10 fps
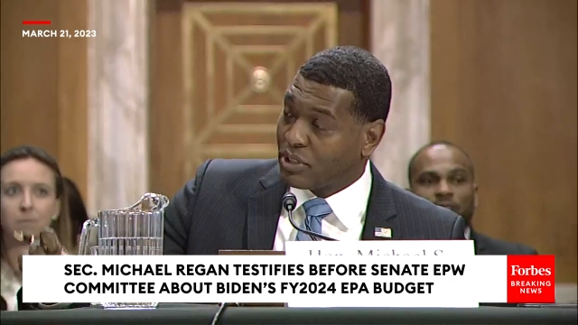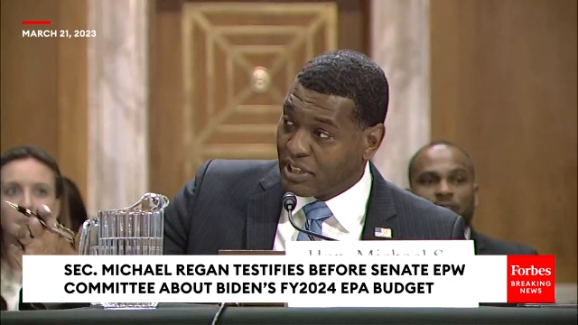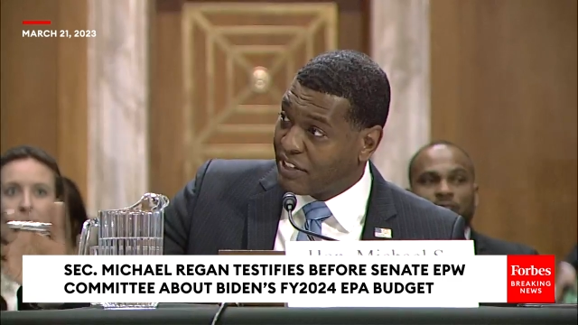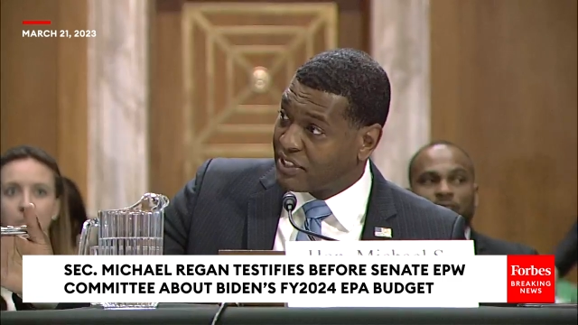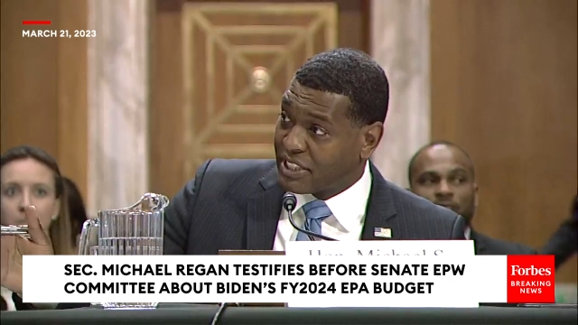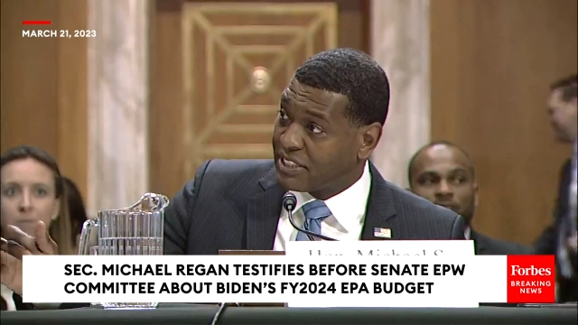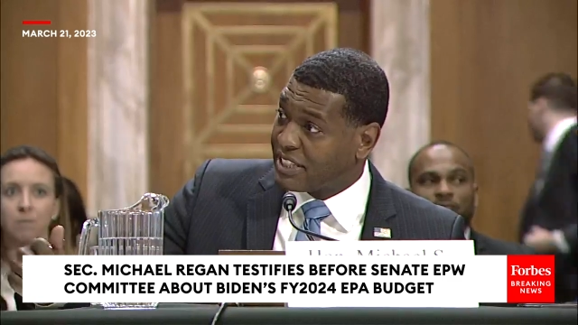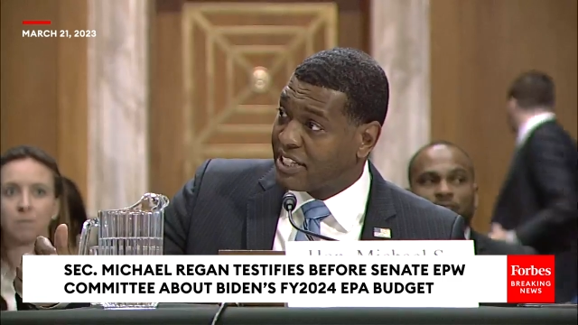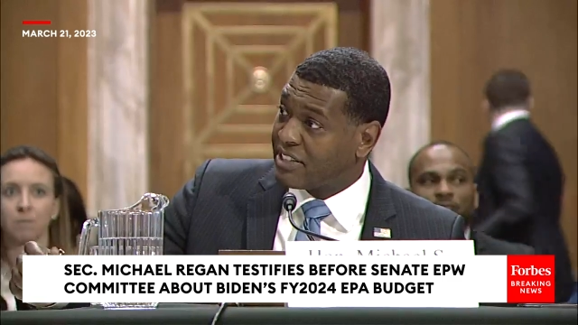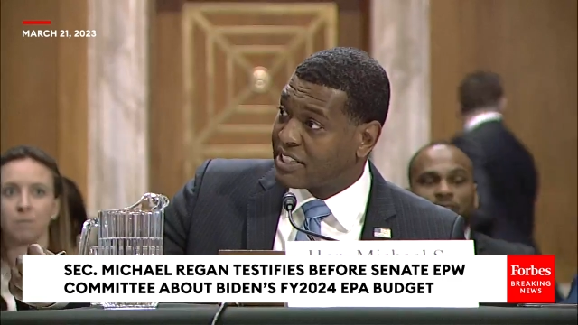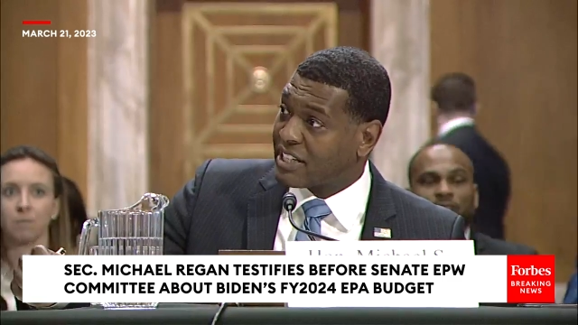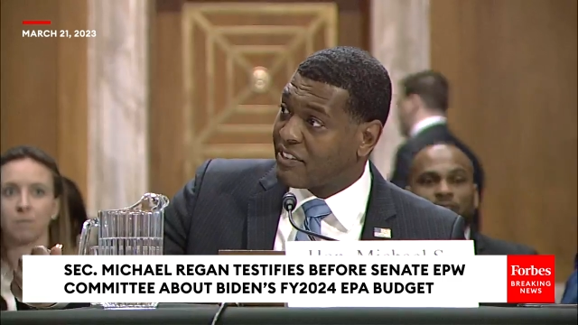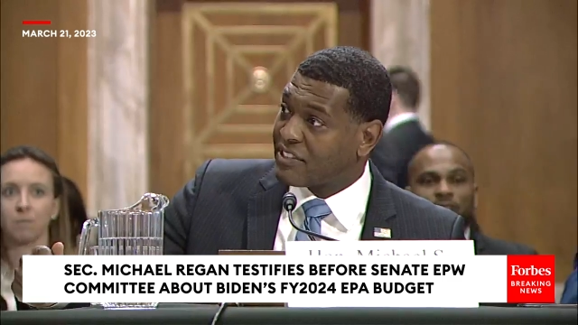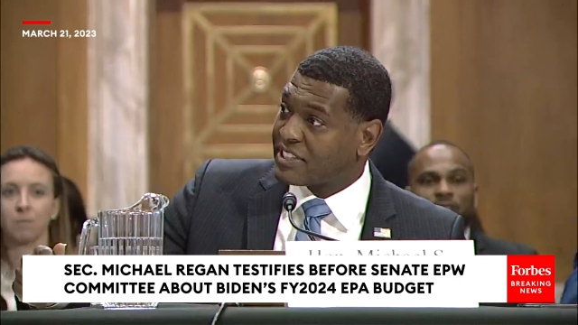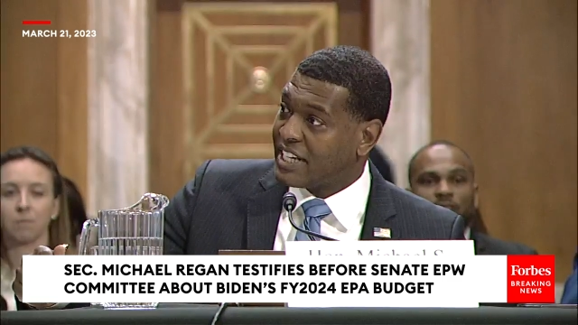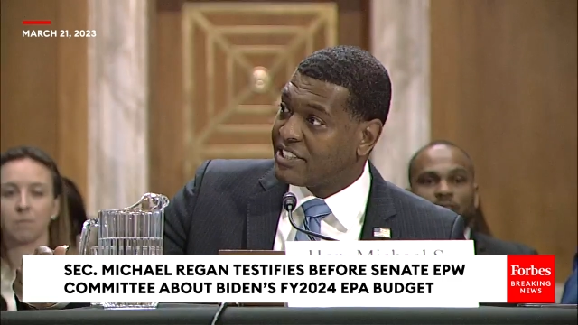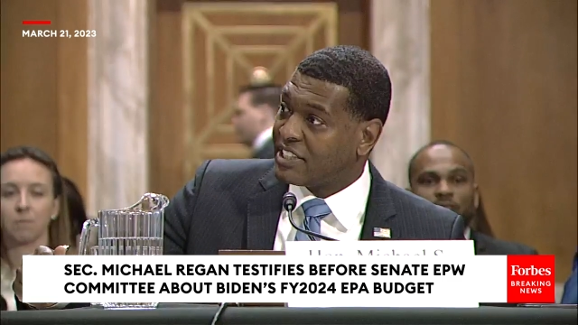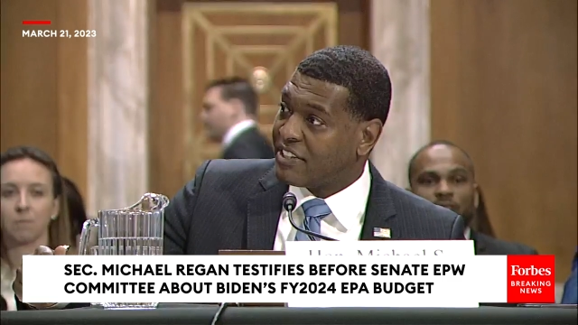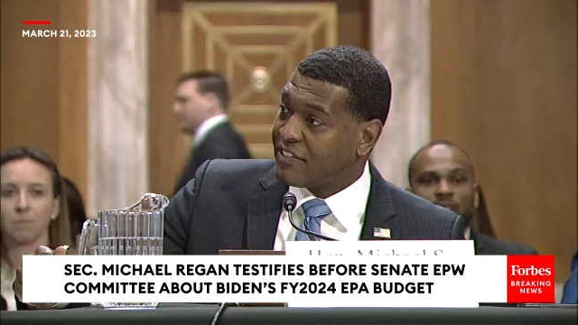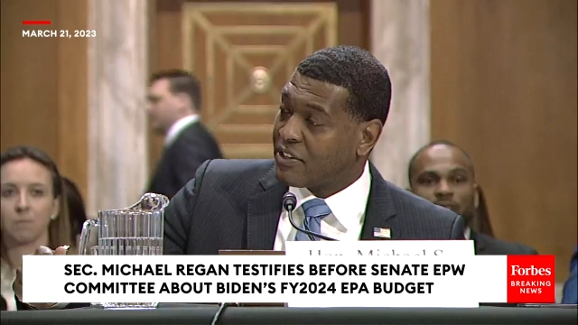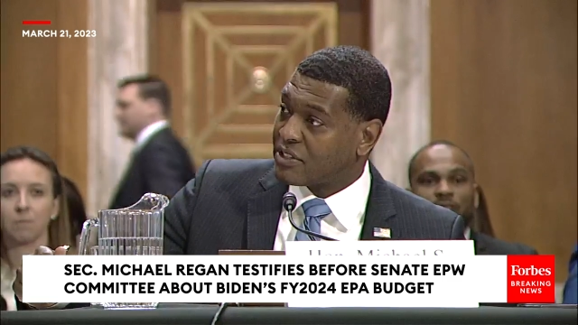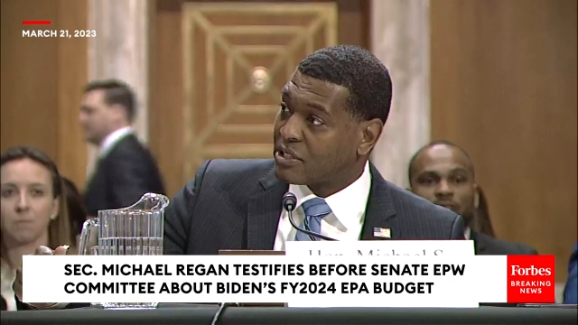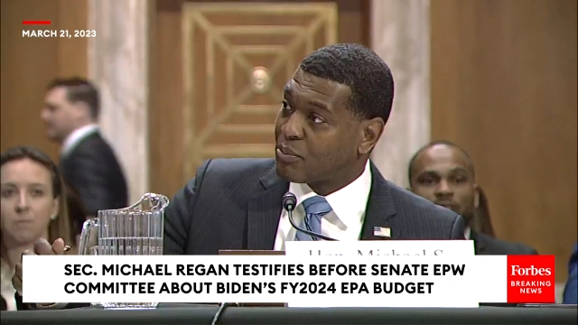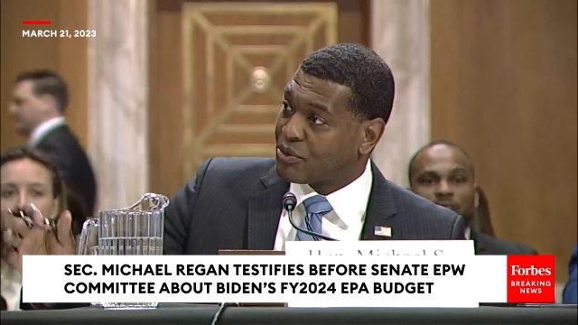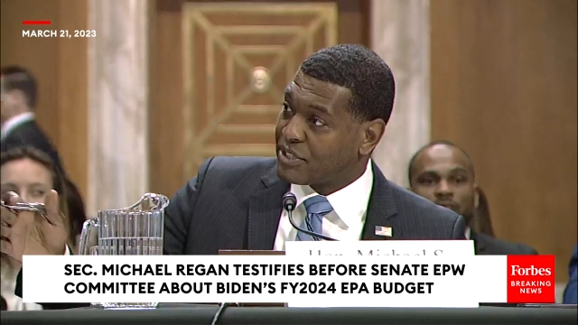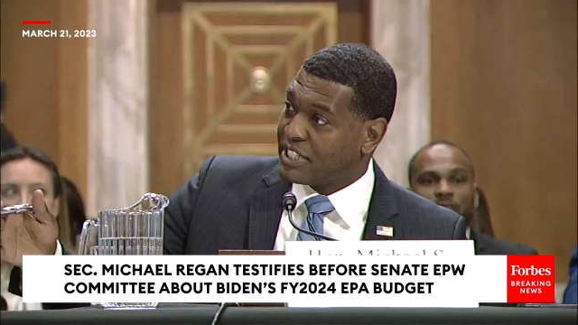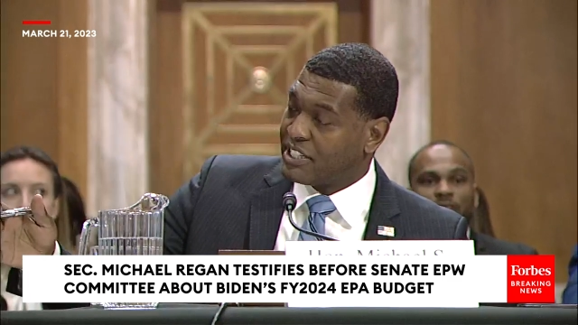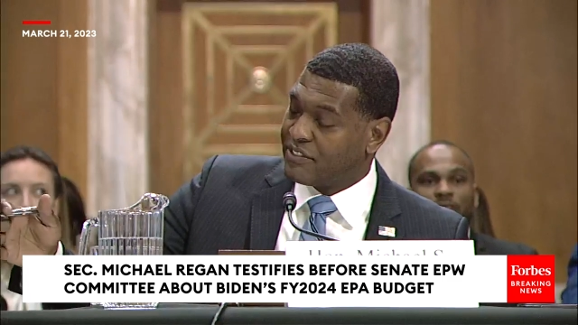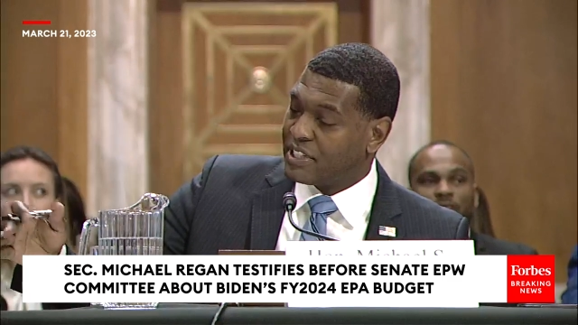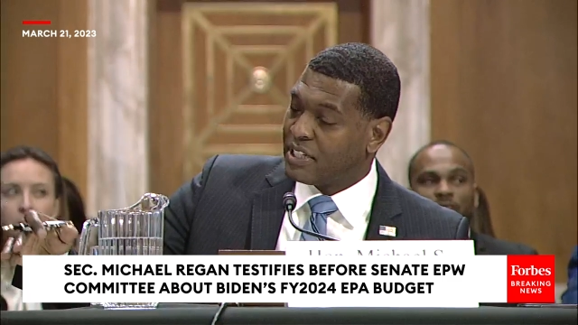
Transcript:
Speaker 1: would love to continue this conversation if there are some perceived